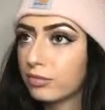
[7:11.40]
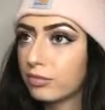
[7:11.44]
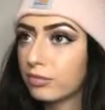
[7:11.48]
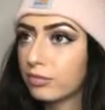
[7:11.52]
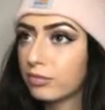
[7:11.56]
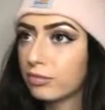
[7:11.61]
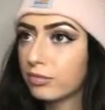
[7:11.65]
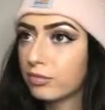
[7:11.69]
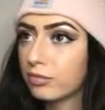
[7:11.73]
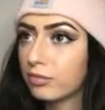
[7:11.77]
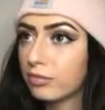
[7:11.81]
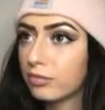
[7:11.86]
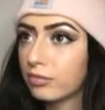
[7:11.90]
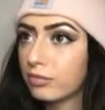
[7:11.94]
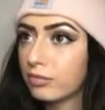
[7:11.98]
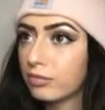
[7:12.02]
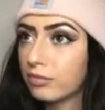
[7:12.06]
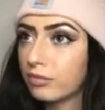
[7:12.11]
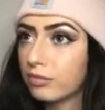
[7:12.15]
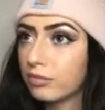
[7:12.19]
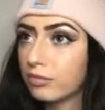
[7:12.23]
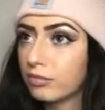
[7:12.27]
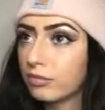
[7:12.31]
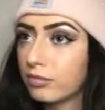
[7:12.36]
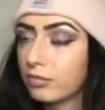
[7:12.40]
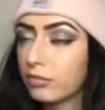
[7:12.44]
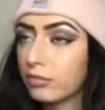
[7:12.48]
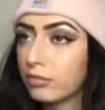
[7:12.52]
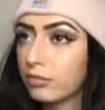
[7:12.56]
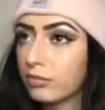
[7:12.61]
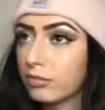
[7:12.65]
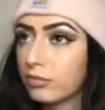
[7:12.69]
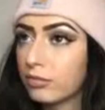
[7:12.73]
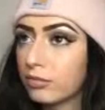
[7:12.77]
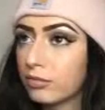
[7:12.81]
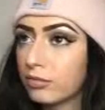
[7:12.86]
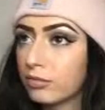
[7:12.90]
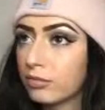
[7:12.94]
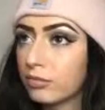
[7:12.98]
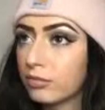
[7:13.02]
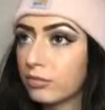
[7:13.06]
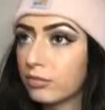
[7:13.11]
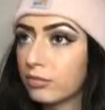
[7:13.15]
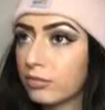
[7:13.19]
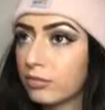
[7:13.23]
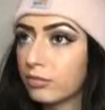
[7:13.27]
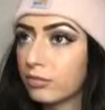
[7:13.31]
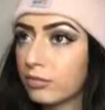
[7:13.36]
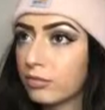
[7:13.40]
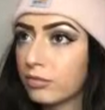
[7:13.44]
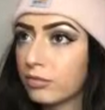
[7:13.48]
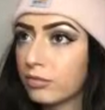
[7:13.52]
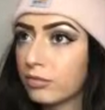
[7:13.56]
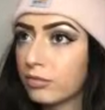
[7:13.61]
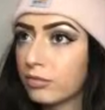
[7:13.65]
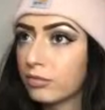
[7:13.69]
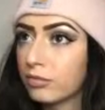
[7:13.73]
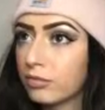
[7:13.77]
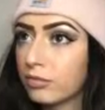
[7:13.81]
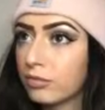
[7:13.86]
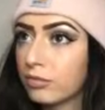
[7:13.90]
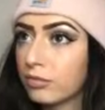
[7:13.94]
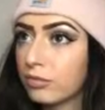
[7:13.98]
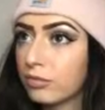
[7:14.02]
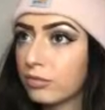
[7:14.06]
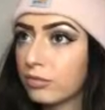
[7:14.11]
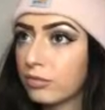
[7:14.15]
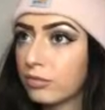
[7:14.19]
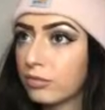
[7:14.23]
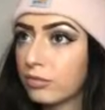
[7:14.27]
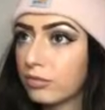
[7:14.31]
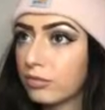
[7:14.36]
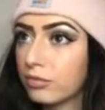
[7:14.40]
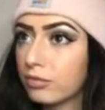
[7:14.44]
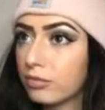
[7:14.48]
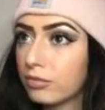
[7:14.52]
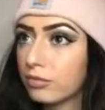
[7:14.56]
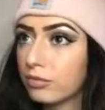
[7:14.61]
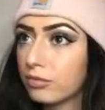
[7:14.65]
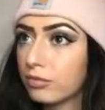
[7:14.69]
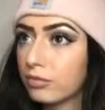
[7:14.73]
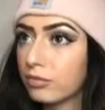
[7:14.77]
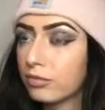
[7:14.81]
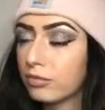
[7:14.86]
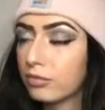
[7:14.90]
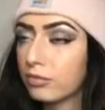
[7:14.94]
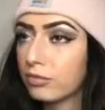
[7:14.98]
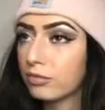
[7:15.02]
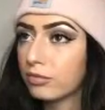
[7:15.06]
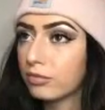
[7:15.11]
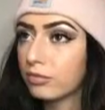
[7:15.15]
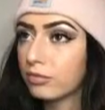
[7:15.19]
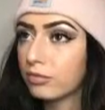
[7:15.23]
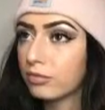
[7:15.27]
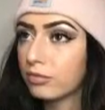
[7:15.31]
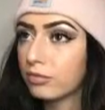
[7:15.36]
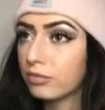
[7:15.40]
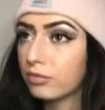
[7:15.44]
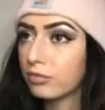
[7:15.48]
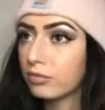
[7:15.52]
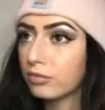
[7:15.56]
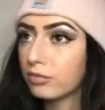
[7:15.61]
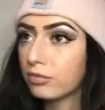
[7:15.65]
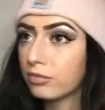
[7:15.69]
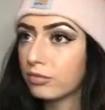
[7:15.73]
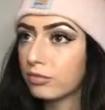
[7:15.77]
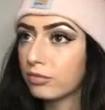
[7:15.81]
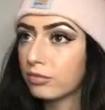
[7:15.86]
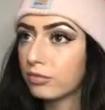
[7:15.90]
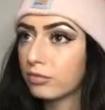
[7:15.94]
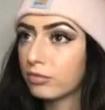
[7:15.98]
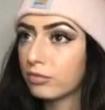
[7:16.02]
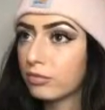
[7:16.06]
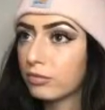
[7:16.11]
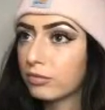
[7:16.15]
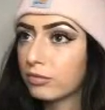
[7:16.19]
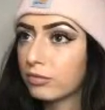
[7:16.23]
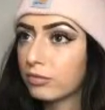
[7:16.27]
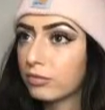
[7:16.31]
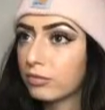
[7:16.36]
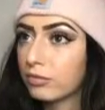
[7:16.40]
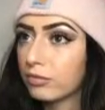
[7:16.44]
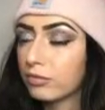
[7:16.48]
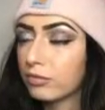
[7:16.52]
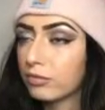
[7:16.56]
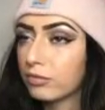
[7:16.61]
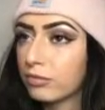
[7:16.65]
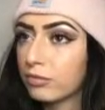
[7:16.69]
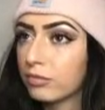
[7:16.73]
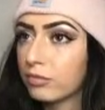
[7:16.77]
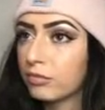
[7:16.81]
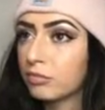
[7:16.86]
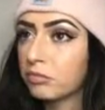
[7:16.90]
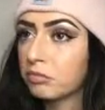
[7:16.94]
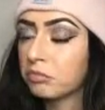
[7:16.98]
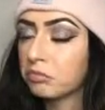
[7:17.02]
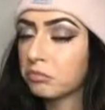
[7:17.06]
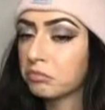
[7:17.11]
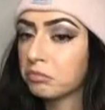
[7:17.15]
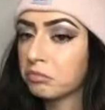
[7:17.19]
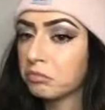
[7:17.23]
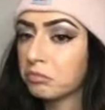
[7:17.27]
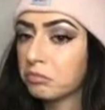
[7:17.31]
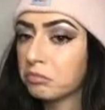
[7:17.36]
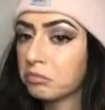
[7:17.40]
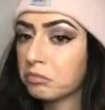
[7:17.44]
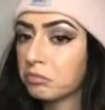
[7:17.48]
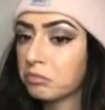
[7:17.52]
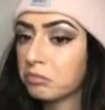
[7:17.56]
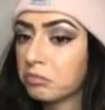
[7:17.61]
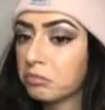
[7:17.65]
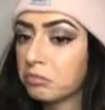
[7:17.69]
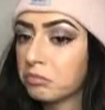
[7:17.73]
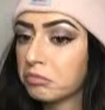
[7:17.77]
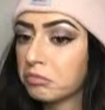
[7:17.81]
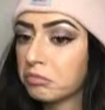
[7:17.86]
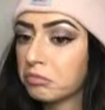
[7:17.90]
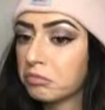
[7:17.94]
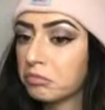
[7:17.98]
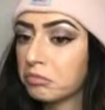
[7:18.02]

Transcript: (not speaking)